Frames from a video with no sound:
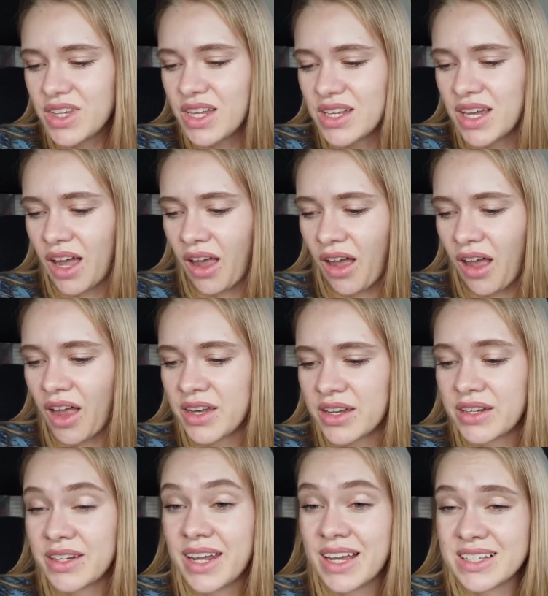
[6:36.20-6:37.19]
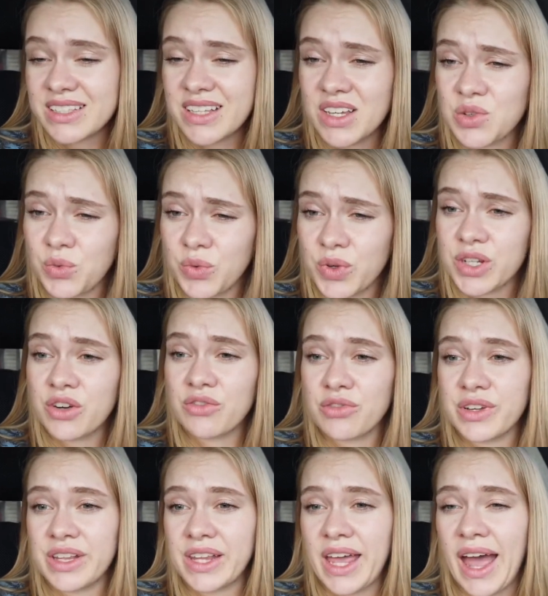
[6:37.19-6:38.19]
yeah. And the next thing, we don't
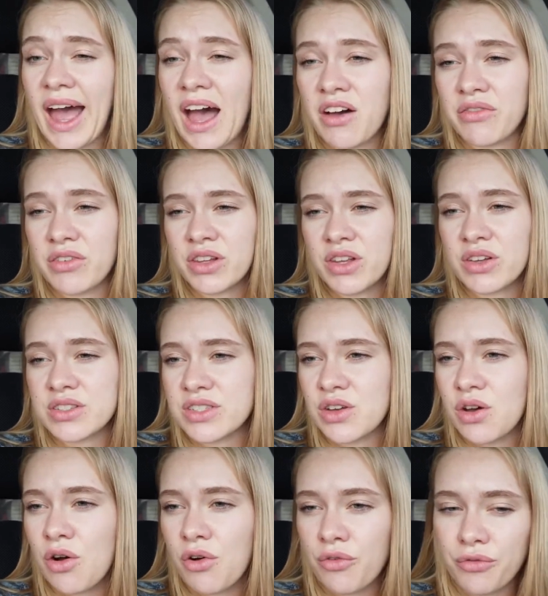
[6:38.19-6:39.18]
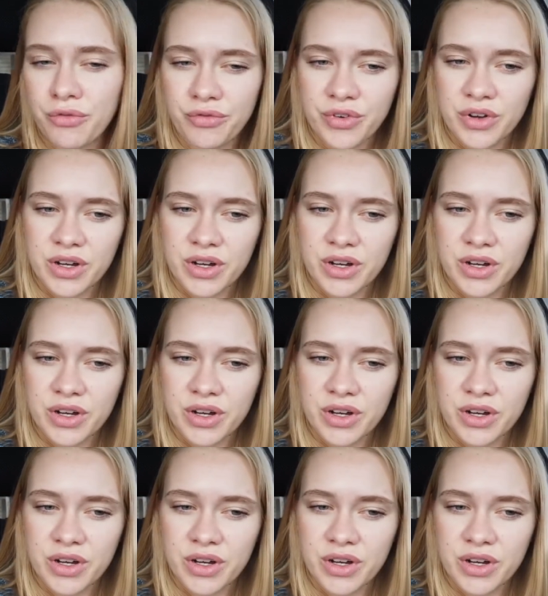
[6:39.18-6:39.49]
really have a lot of